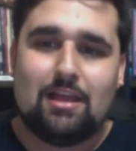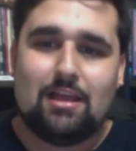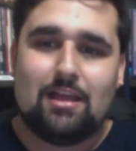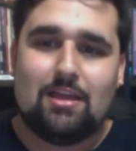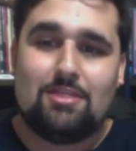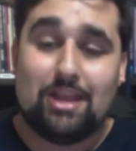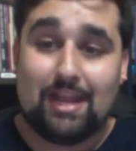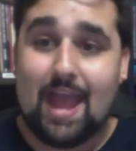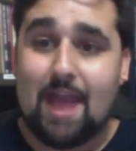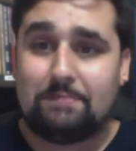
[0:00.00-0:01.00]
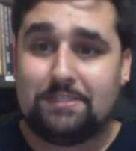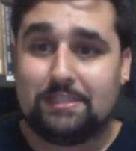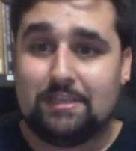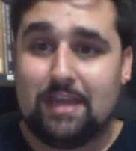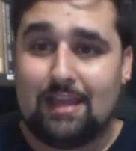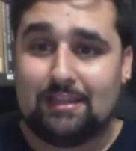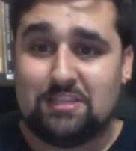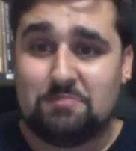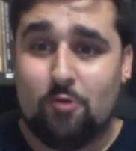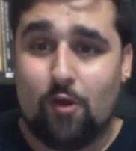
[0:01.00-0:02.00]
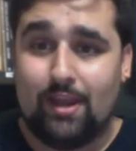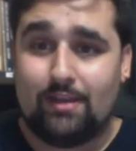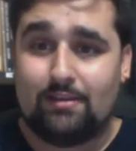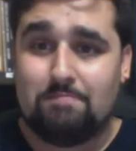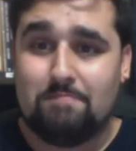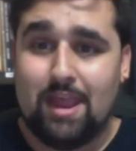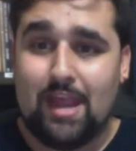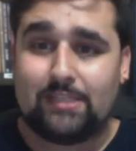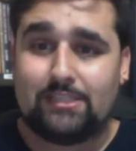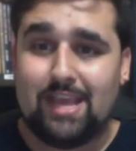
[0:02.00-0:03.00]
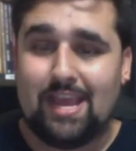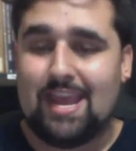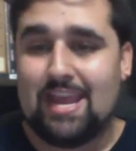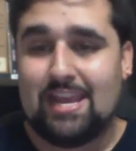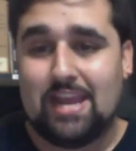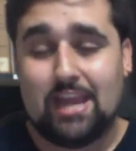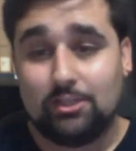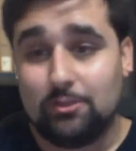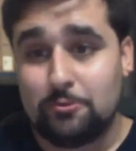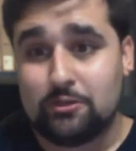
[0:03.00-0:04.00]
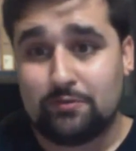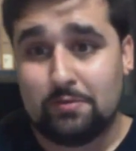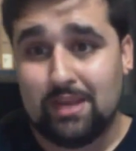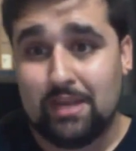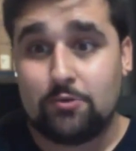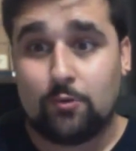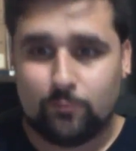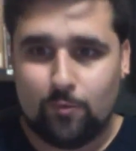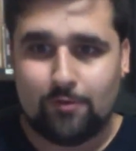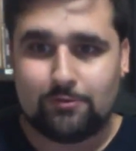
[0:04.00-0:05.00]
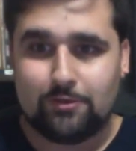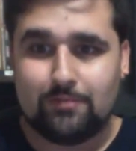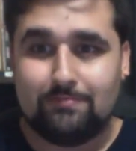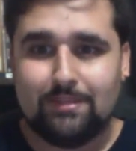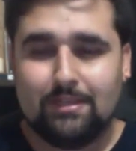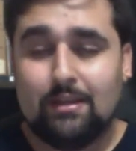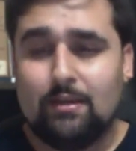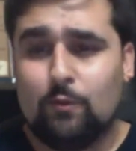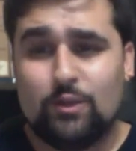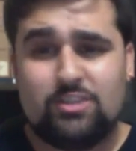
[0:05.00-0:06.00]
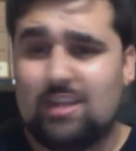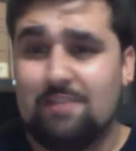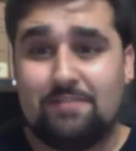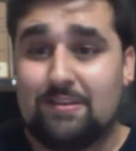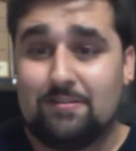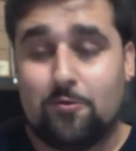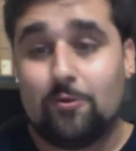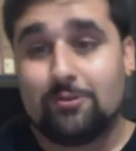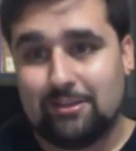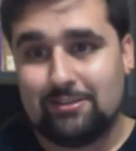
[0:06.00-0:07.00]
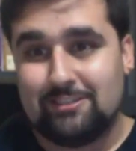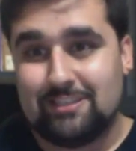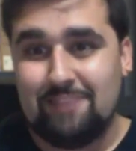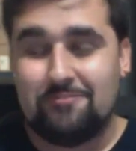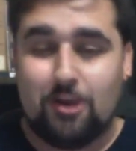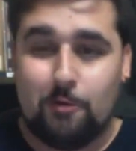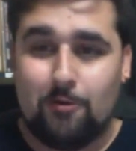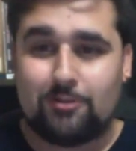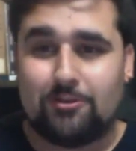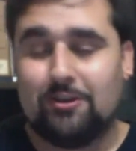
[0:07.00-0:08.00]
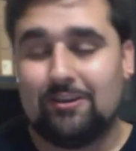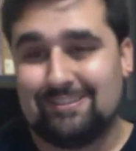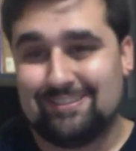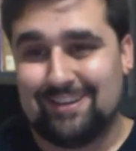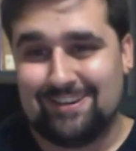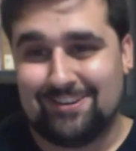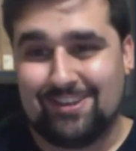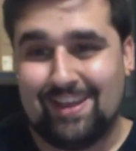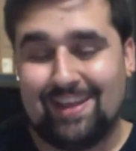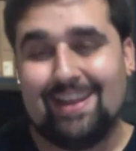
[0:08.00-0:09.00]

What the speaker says: the captain, at this point, makes an illusion of something he told Walter, which David, of course, because it's David, not Walter, doesn't understand.